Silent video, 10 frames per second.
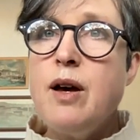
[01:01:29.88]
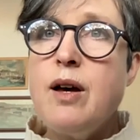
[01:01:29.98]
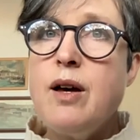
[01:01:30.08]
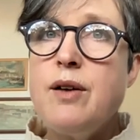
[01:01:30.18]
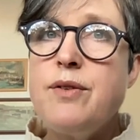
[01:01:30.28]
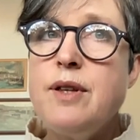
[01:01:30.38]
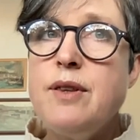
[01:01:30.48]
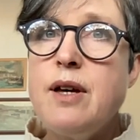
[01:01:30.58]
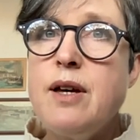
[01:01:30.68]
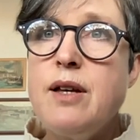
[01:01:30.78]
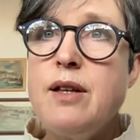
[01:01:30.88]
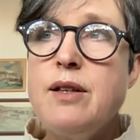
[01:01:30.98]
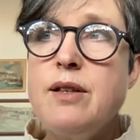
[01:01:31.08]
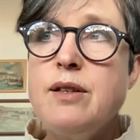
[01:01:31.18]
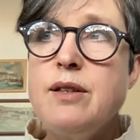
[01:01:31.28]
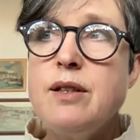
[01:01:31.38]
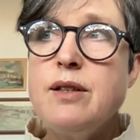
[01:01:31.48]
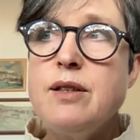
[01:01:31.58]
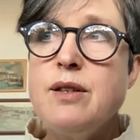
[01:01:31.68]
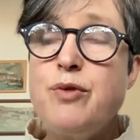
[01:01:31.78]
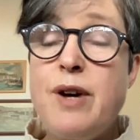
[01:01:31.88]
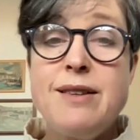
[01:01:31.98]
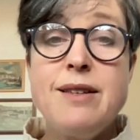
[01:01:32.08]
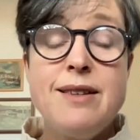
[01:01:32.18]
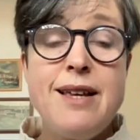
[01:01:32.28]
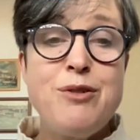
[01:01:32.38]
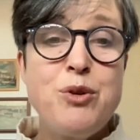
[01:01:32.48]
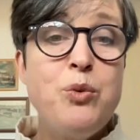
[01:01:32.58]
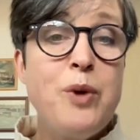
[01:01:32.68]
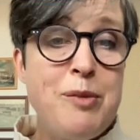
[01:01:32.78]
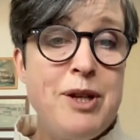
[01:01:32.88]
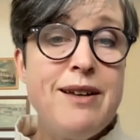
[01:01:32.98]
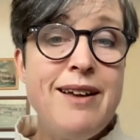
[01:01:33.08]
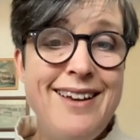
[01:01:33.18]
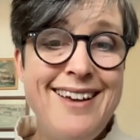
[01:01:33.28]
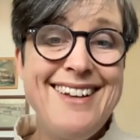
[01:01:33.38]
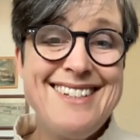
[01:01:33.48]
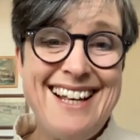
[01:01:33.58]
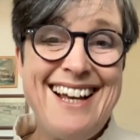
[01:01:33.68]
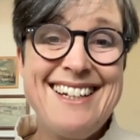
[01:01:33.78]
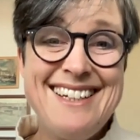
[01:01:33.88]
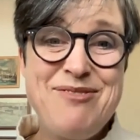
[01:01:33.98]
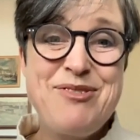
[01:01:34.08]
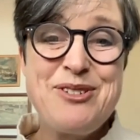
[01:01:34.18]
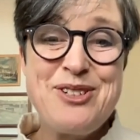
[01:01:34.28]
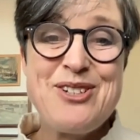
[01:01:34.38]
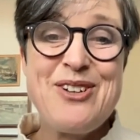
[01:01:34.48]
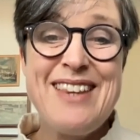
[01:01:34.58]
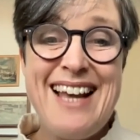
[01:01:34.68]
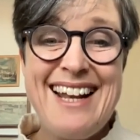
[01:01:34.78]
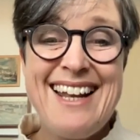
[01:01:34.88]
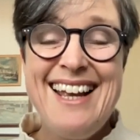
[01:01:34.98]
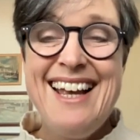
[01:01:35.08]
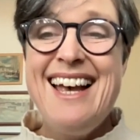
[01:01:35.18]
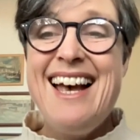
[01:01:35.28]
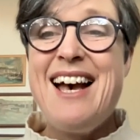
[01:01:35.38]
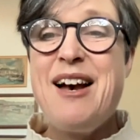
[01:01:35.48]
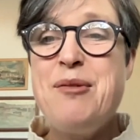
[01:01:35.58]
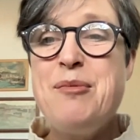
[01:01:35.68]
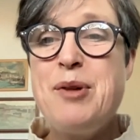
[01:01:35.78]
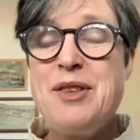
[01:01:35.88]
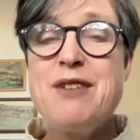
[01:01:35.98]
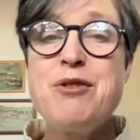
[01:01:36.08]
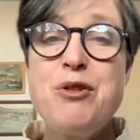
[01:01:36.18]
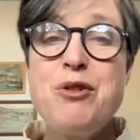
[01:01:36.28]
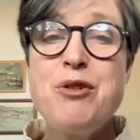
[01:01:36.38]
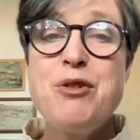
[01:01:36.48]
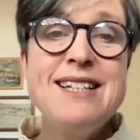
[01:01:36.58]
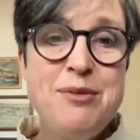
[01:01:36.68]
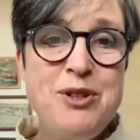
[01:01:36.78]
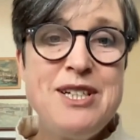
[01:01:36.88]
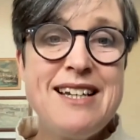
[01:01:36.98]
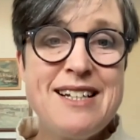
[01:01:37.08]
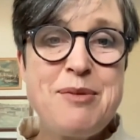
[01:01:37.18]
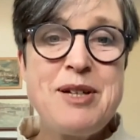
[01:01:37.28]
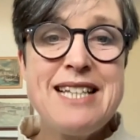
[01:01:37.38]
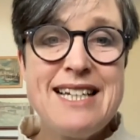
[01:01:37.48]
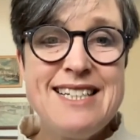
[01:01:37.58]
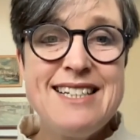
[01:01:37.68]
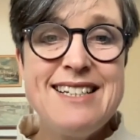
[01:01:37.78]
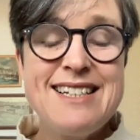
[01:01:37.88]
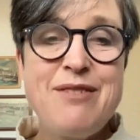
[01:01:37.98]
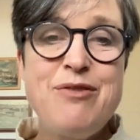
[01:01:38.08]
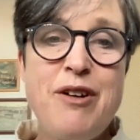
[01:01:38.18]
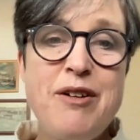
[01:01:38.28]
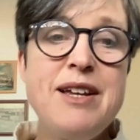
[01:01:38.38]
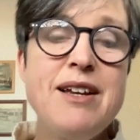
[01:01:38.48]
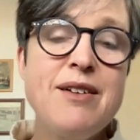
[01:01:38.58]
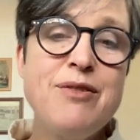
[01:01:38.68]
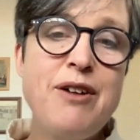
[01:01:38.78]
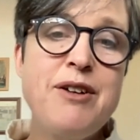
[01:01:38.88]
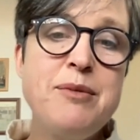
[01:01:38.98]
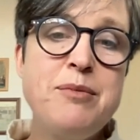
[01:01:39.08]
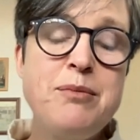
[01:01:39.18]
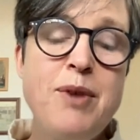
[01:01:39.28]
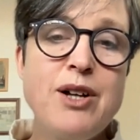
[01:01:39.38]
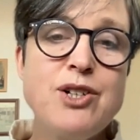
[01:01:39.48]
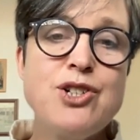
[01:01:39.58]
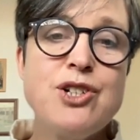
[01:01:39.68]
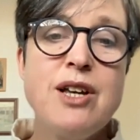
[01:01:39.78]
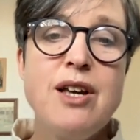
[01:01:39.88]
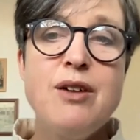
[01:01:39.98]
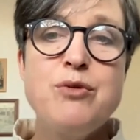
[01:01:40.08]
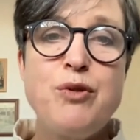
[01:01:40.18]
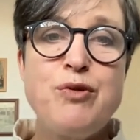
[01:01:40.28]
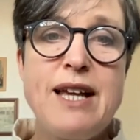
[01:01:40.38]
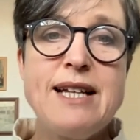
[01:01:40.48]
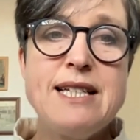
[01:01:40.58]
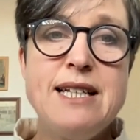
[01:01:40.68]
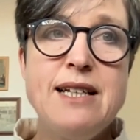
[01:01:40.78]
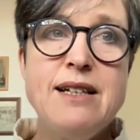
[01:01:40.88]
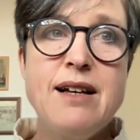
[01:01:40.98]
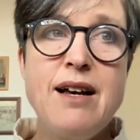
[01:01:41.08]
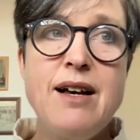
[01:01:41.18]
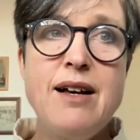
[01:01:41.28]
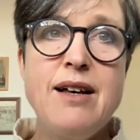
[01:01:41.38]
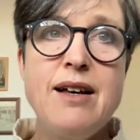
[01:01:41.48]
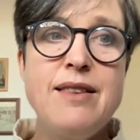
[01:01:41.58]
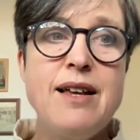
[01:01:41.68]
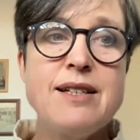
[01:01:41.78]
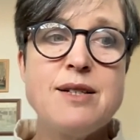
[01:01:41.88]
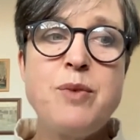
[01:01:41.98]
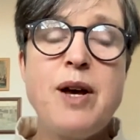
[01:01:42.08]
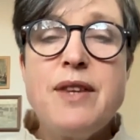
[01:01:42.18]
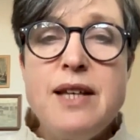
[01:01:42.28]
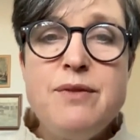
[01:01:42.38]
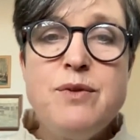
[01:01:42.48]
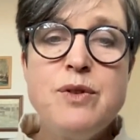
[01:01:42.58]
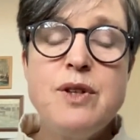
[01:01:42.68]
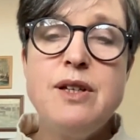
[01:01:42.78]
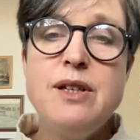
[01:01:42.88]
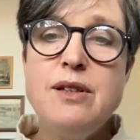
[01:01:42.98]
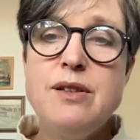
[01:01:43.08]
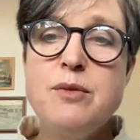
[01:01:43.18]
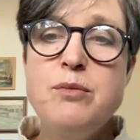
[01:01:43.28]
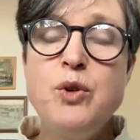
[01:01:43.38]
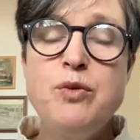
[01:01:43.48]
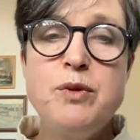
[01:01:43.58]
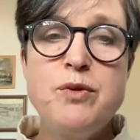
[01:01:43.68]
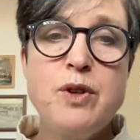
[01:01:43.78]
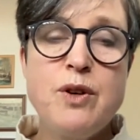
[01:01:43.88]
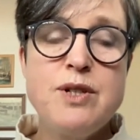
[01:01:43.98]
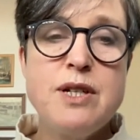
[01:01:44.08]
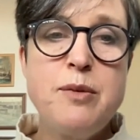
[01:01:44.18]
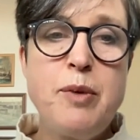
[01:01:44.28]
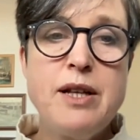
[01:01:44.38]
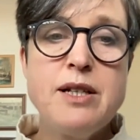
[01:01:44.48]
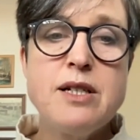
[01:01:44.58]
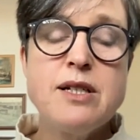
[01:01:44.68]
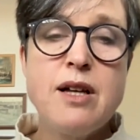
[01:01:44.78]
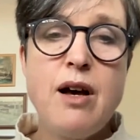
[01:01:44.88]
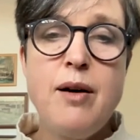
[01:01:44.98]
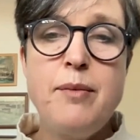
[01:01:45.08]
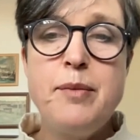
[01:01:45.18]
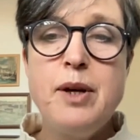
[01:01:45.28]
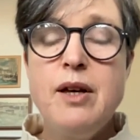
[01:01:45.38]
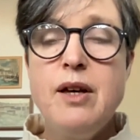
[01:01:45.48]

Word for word: Uh, I think the, the fact that there are women has had an influence on that, um, but they're reflecting community expectations. They're very, very much reflecting, uh, and that's where the, the, the movement for those independents has come,